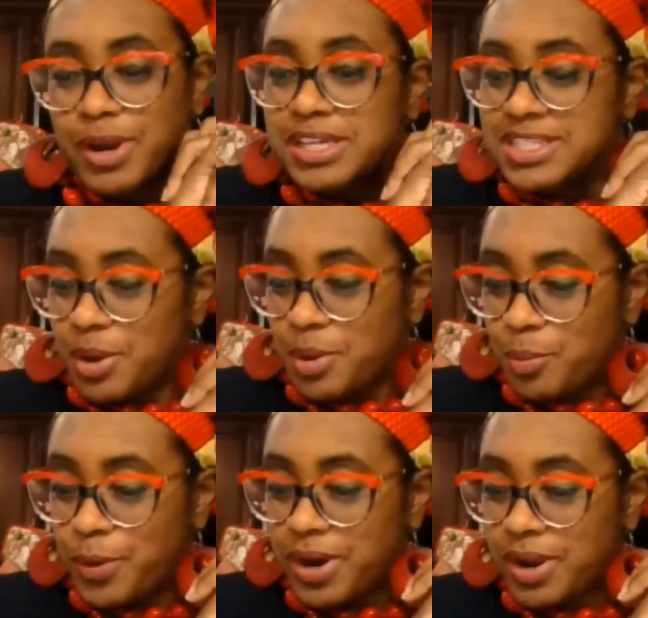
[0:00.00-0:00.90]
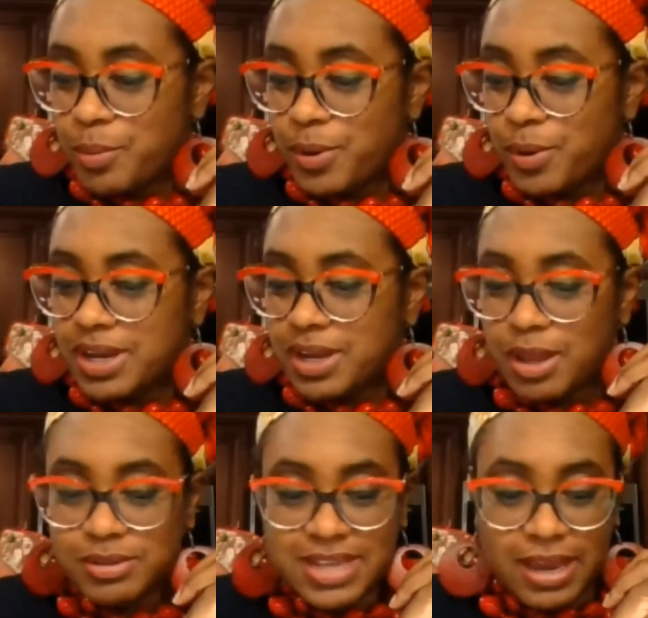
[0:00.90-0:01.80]
So we're going to
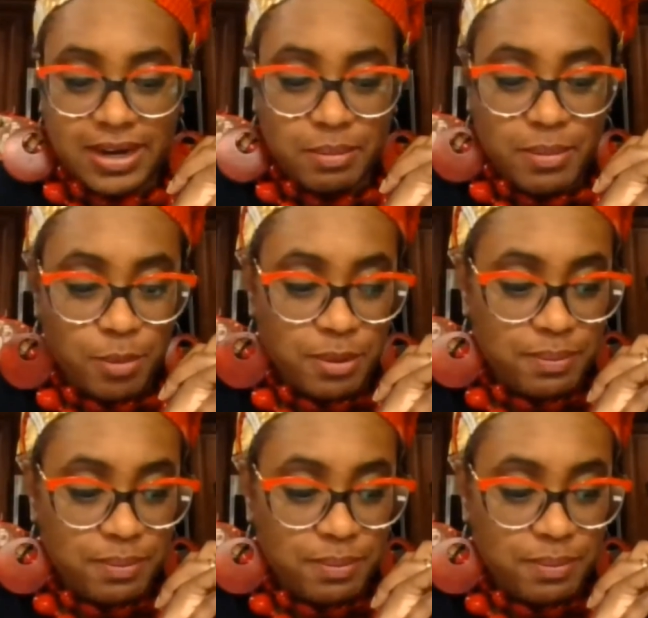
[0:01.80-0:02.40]
close out in a moment,